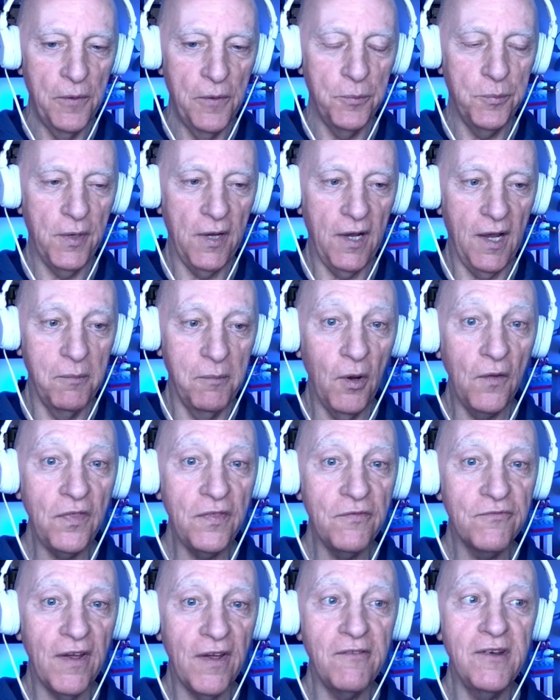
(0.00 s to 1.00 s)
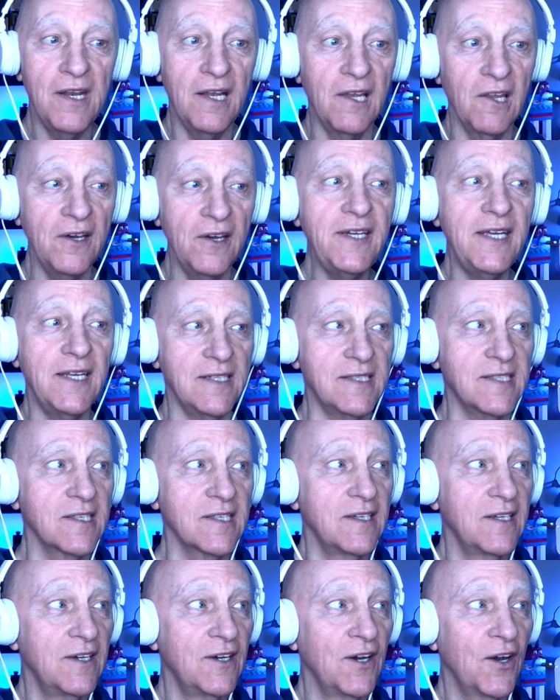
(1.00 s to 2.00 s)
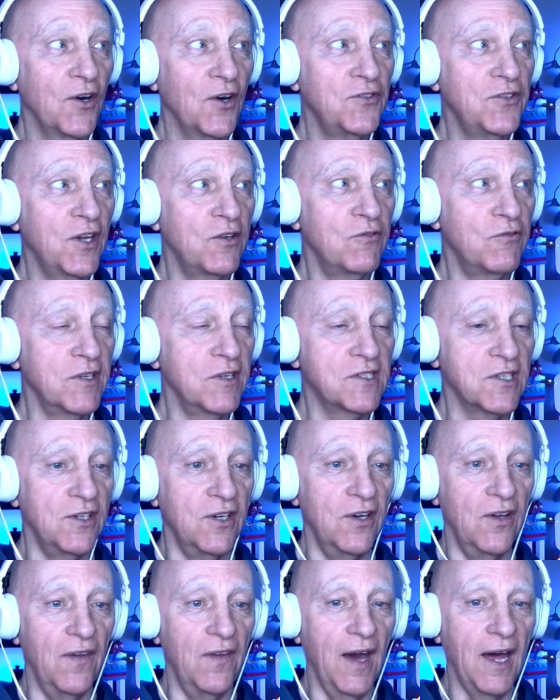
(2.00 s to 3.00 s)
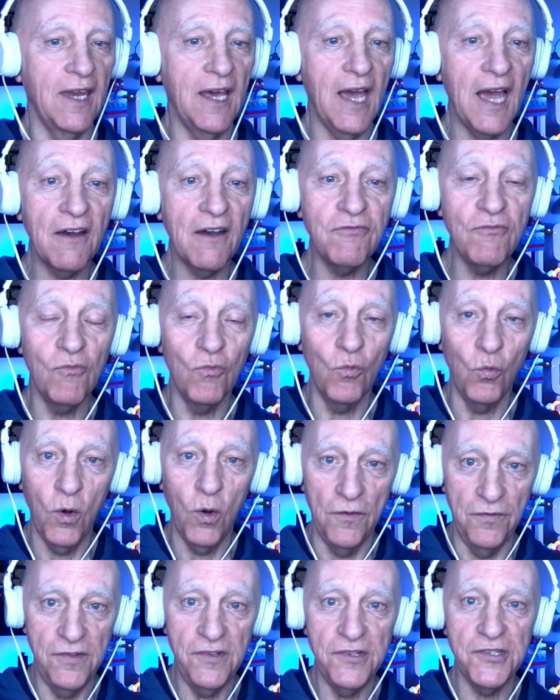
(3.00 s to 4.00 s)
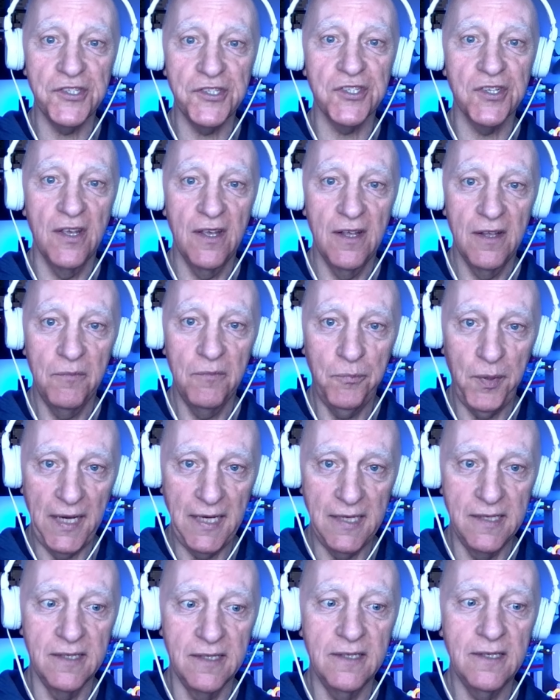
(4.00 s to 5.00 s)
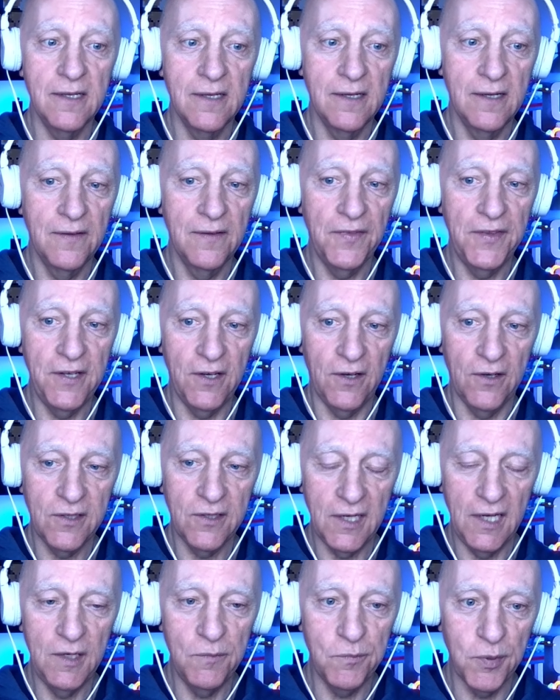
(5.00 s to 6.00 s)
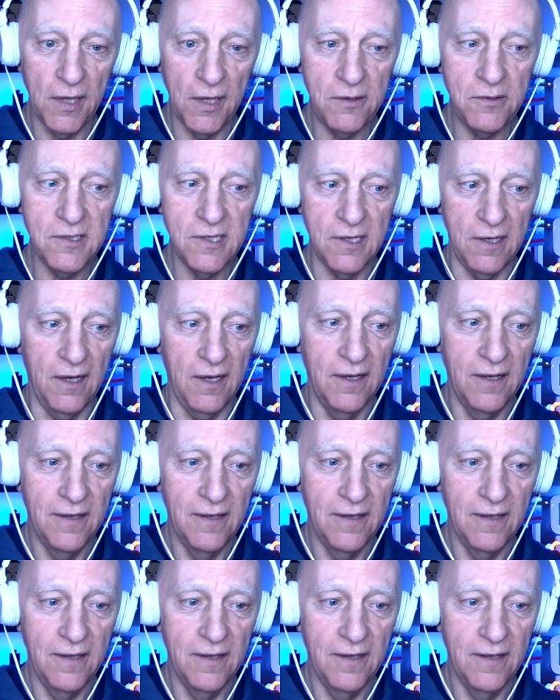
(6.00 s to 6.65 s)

but I'm on very light on no return, and I haven't once beaten the arcade bloater.